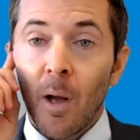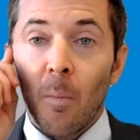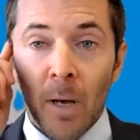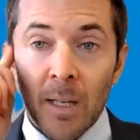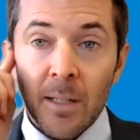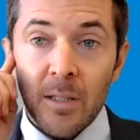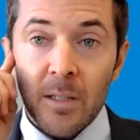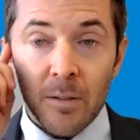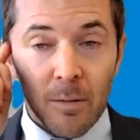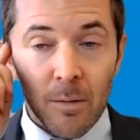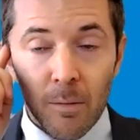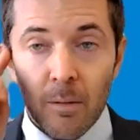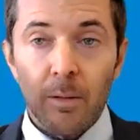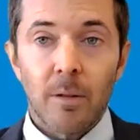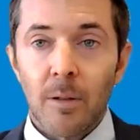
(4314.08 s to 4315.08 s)
But
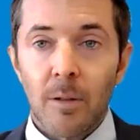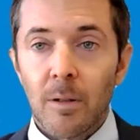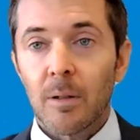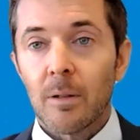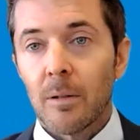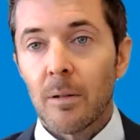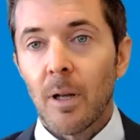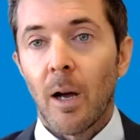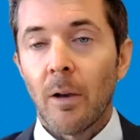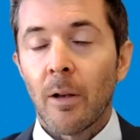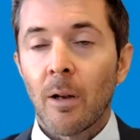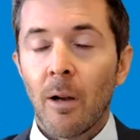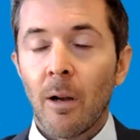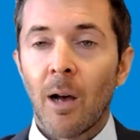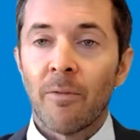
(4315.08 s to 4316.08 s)

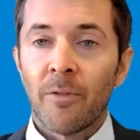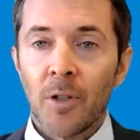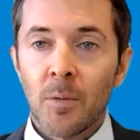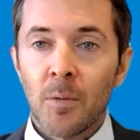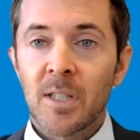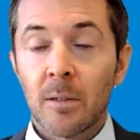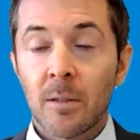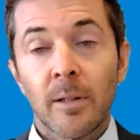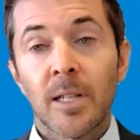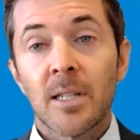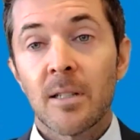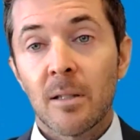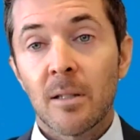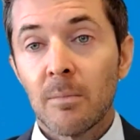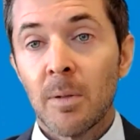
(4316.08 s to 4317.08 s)
our view is there's
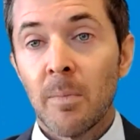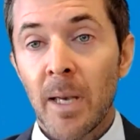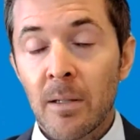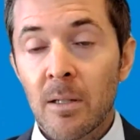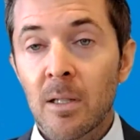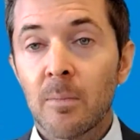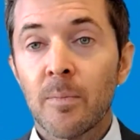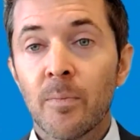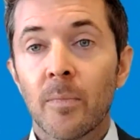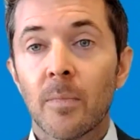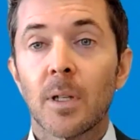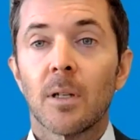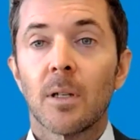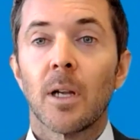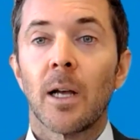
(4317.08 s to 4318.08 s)
still momentum
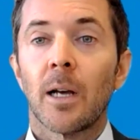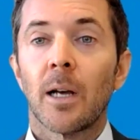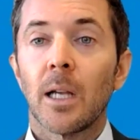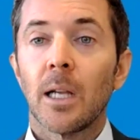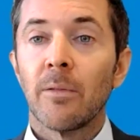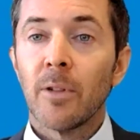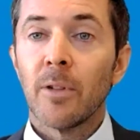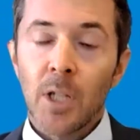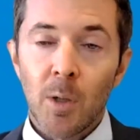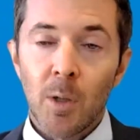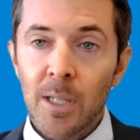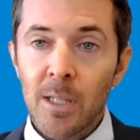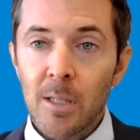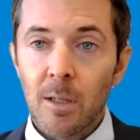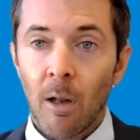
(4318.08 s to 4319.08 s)
in the
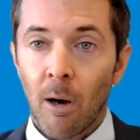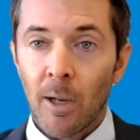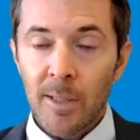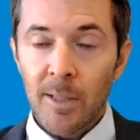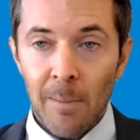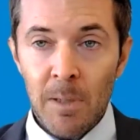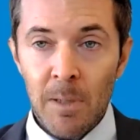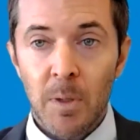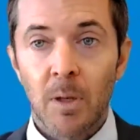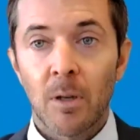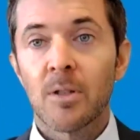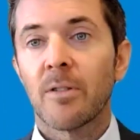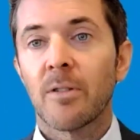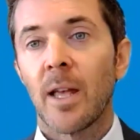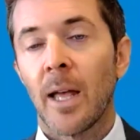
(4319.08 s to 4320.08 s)
US large caps
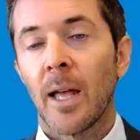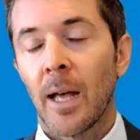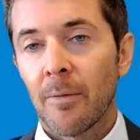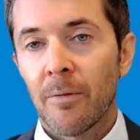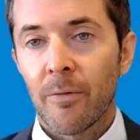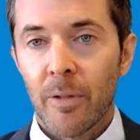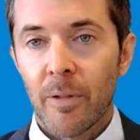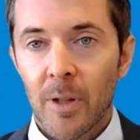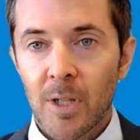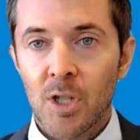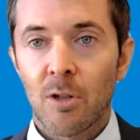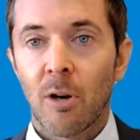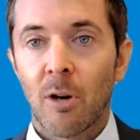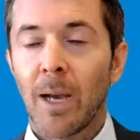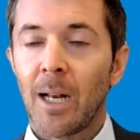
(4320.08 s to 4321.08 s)
because they have the strong